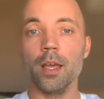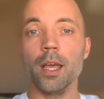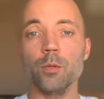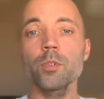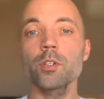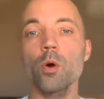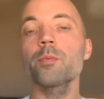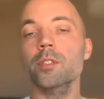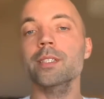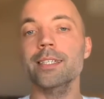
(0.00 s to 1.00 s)
And we're
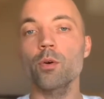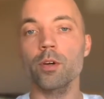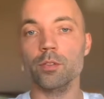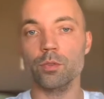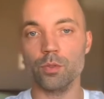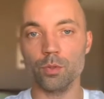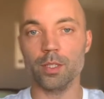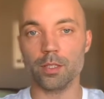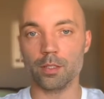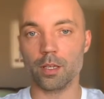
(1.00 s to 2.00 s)
obviously going to do
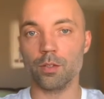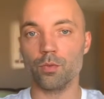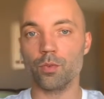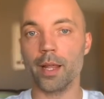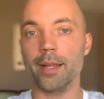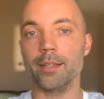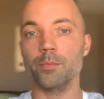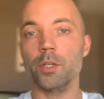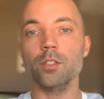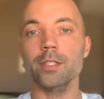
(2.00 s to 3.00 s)
this in Skate Ukraine,
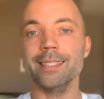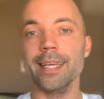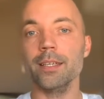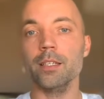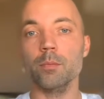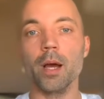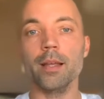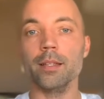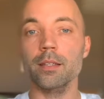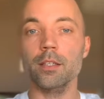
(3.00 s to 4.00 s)
especially taking in mind
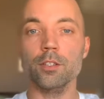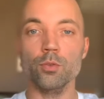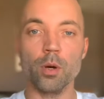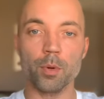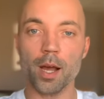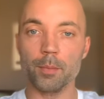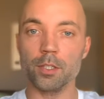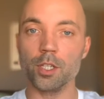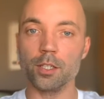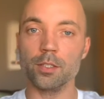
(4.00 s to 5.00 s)
that the new upcoming
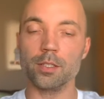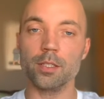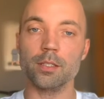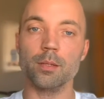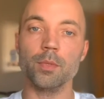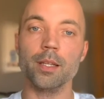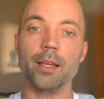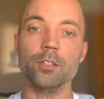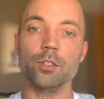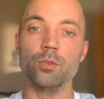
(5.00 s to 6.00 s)
judging system that
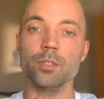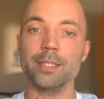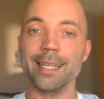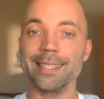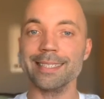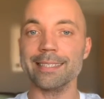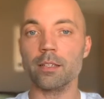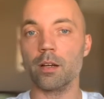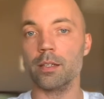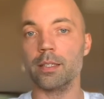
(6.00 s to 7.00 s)
ISU is testing
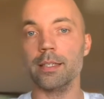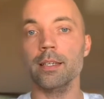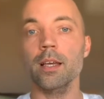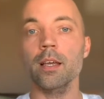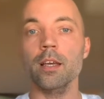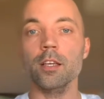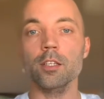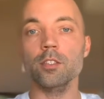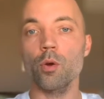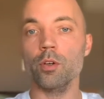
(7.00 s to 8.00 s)
currently
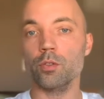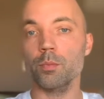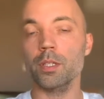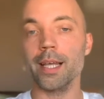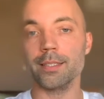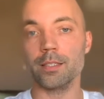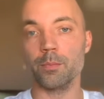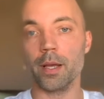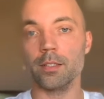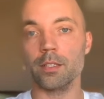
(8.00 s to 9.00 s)
is going to be less
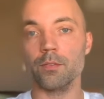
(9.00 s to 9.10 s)
expensive